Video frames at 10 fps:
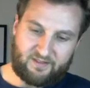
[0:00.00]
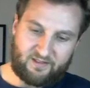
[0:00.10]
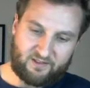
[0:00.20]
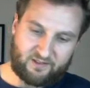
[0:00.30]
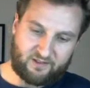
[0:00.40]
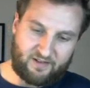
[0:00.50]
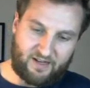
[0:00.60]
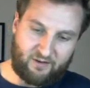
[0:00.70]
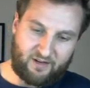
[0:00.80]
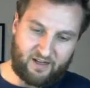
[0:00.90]
So
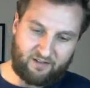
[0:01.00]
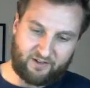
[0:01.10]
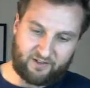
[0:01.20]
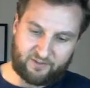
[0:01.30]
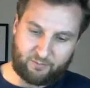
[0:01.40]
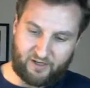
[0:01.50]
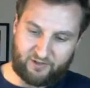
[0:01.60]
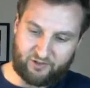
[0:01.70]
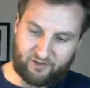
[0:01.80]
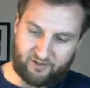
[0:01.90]
now I have an
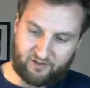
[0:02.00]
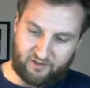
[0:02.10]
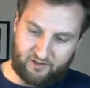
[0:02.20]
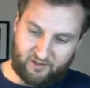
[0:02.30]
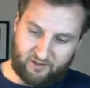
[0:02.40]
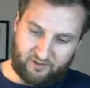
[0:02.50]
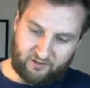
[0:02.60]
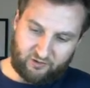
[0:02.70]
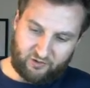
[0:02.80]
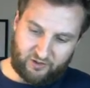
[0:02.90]
expression
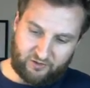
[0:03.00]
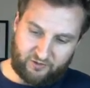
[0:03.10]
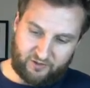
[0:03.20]
just for